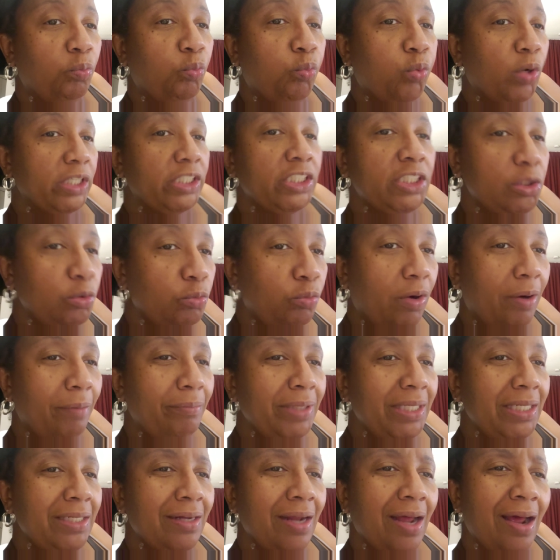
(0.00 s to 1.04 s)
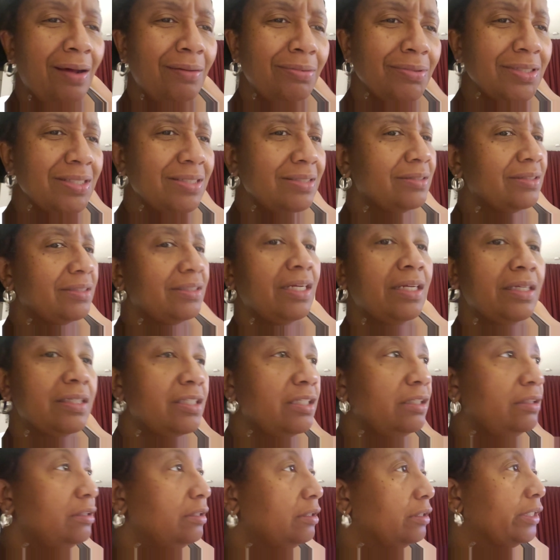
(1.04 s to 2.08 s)
what you want me to I was
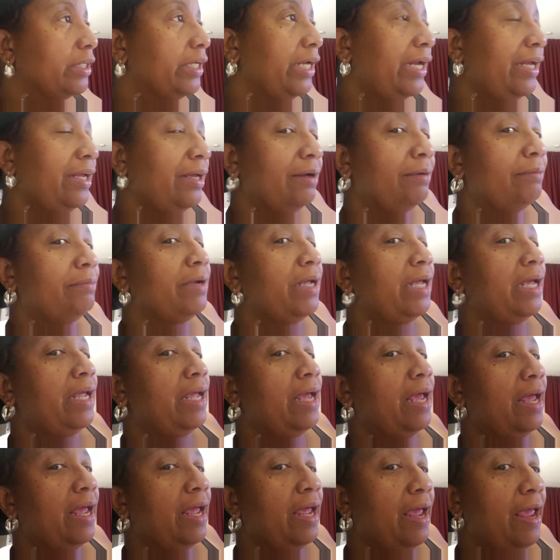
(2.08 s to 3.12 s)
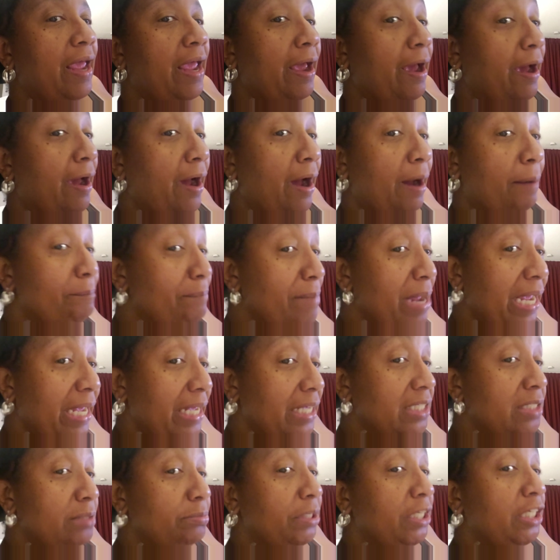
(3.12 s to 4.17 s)
just looking at him
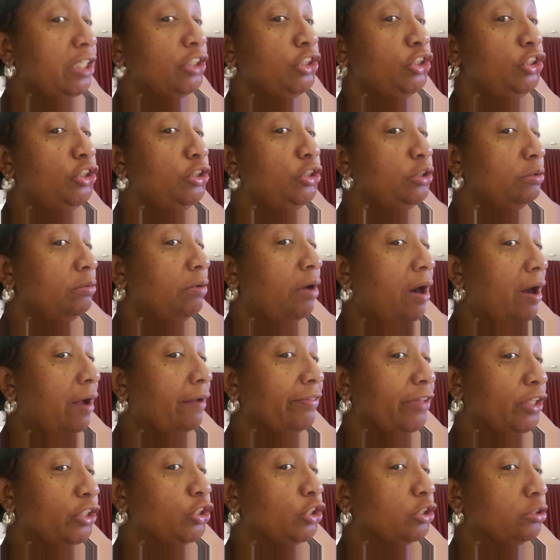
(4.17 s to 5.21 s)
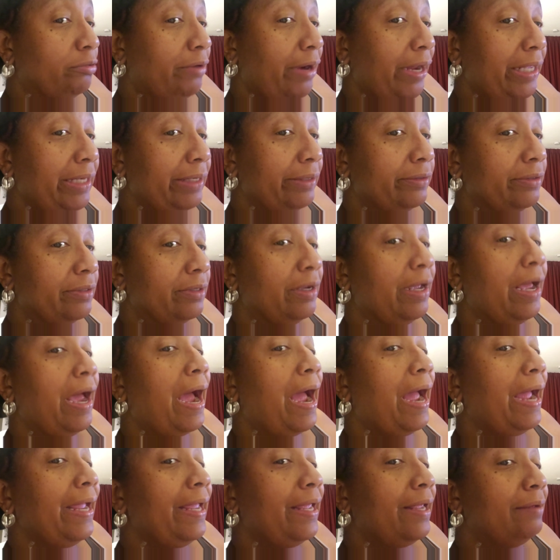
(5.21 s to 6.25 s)
amazed because you are the trainer.
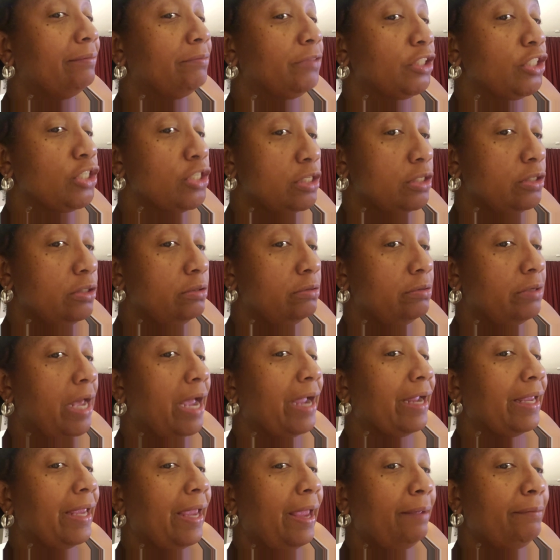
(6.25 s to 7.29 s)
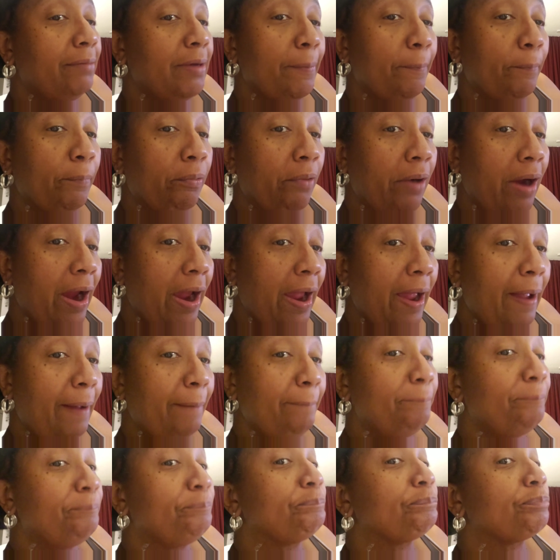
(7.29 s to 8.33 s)
I am the student. I came to
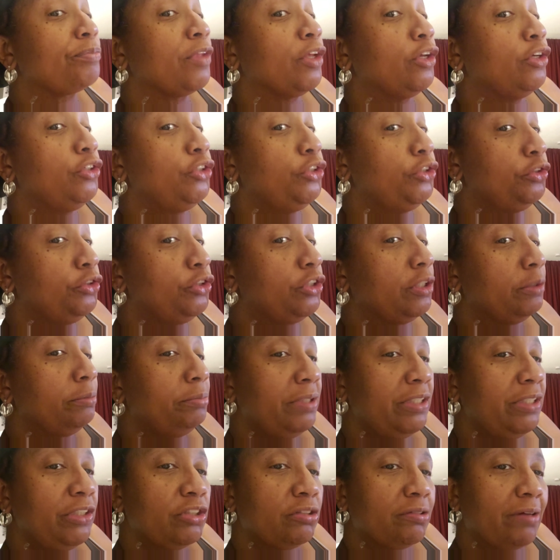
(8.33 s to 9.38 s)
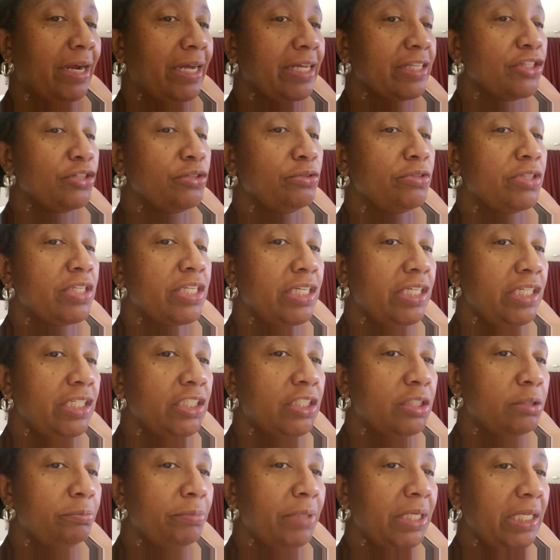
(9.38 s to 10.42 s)
prime. You should be trying to
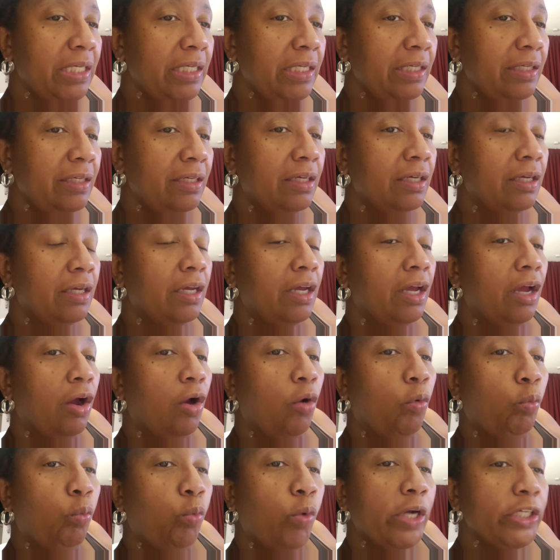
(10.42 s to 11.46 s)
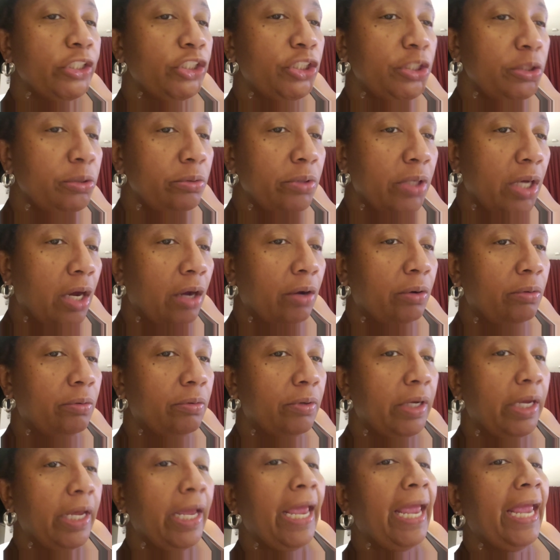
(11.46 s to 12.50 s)
teach me what you know
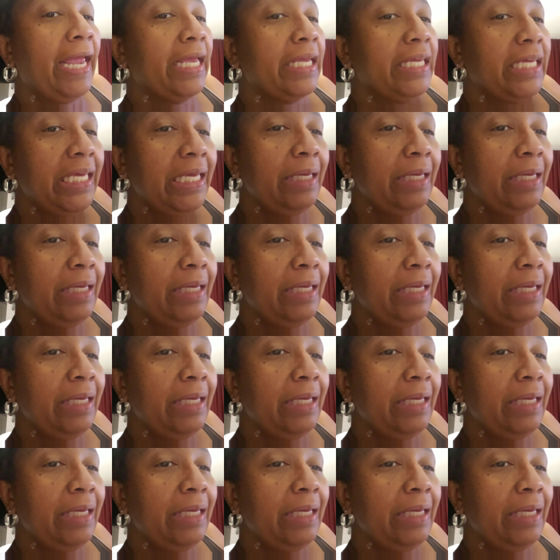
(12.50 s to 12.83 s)
and